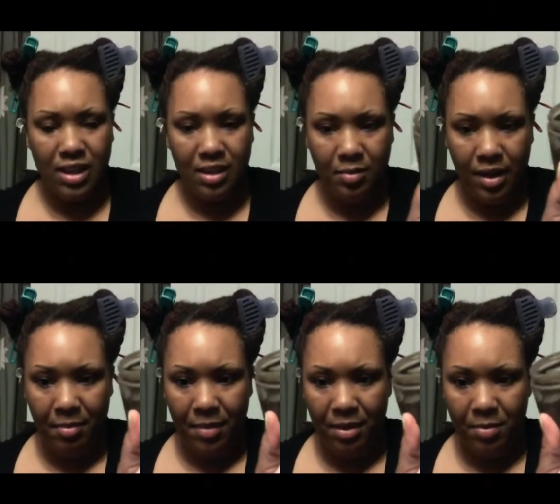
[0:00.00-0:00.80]
And
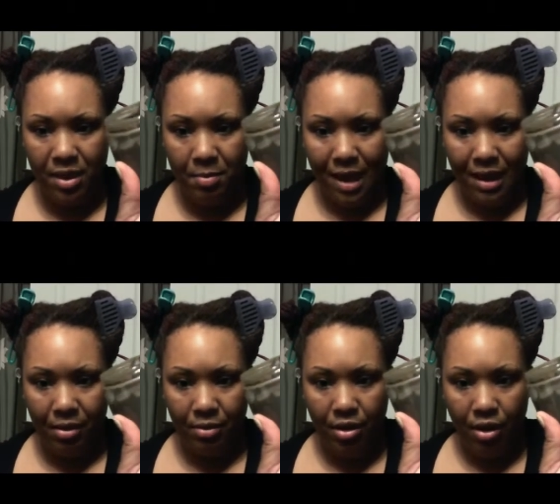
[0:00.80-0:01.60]
that might be
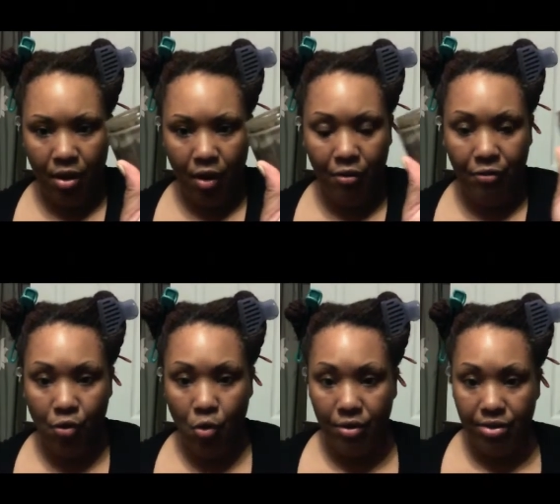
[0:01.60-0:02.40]
about a
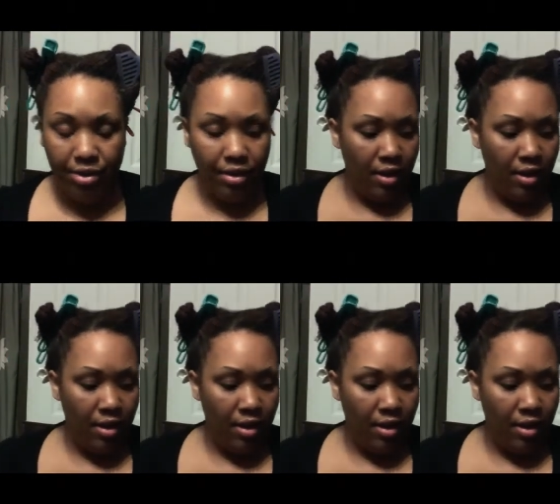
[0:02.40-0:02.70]
fourth